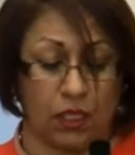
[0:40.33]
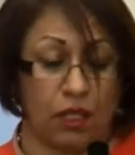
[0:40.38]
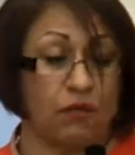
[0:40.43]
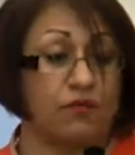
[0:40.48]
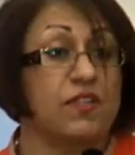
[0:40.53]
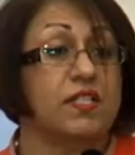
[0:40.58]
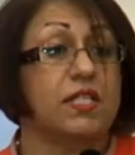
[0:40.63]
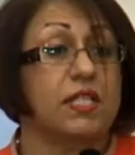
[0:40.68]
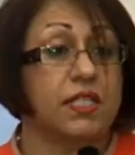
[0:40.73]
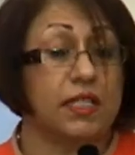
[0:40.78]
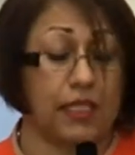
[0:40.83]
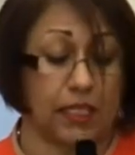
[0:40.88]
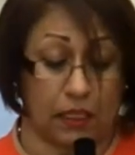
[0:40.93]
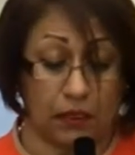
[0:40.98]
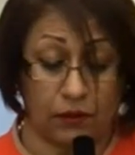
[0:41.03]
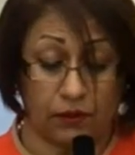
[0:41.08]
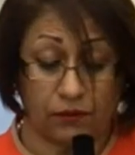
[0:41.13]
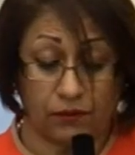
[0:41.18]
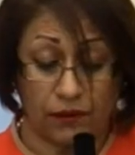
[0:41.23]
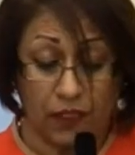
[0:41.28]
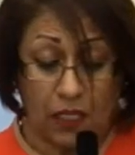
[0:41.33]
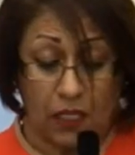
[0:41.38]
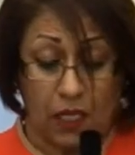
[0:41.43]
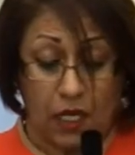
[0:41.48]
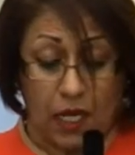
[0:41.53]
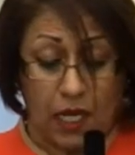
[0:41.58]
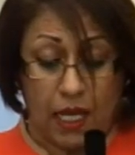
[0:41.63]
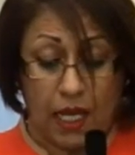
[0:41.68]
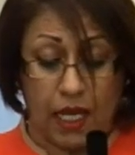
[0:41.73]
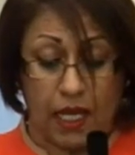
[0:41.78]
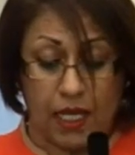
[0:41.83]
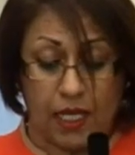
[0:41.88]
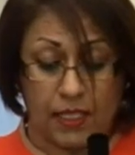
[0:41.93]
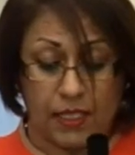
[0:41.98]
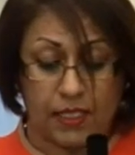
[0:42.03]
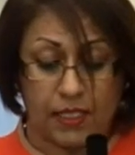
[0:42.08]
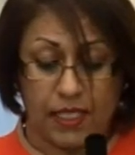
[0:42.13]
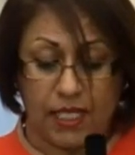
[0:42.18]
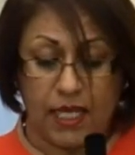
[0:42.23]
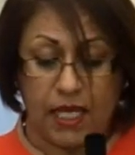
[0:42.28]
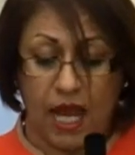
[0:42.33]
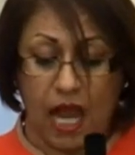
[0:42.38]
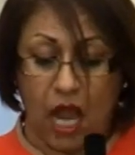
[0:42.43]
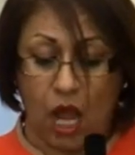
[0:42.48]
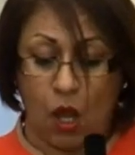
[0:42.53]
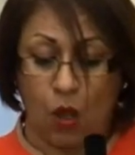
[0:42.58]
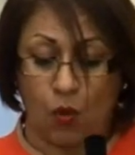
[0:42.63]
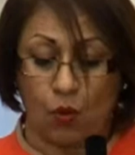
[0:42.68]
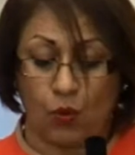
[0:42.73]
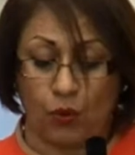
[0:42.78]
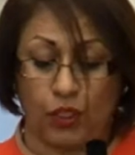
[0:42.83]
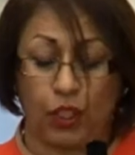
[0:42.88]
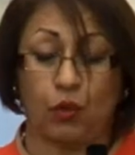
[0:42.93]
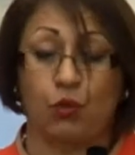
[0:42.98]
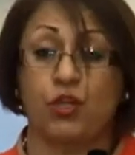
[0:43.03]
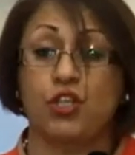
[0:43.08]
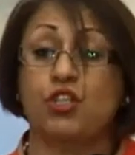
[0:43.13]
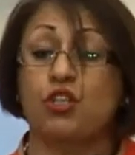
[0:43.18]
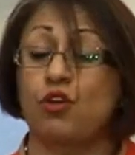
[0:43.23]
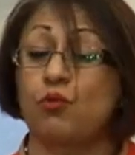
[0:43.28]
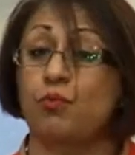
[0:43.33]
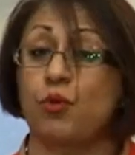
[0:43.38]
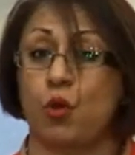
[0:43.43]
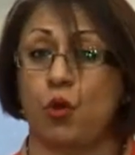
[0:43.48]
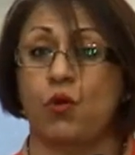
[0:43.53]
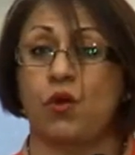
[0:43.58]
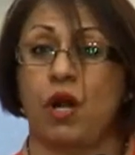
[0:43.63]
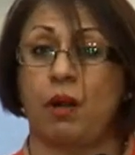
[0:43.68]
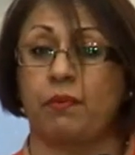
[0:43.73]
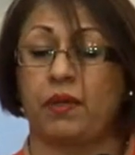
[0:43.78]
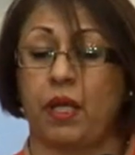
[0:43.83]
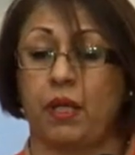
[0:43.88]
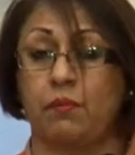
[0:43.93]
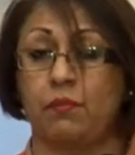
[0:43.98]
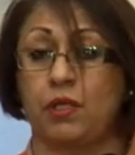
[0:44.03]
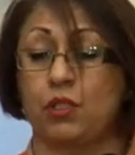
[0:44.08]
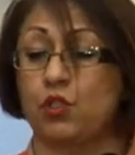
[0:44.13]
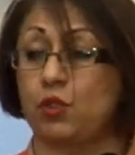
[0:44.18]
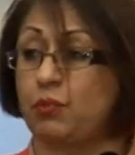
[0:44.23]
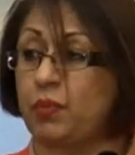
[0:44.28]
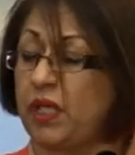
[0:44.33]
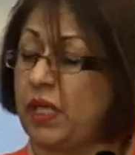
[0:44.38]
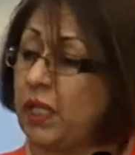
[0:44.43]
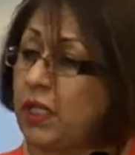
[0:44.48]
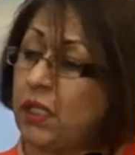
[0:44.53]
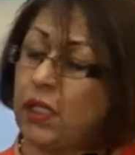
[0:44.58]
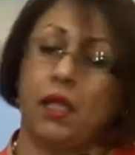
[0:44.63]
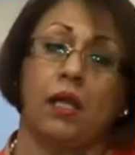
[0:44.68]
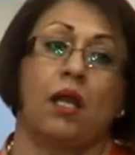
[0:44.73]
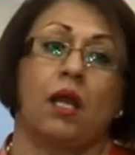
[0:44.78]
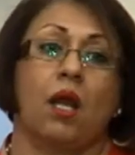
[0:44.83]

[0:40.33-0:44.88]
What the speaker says: visit GIVE and see how the original program came into being,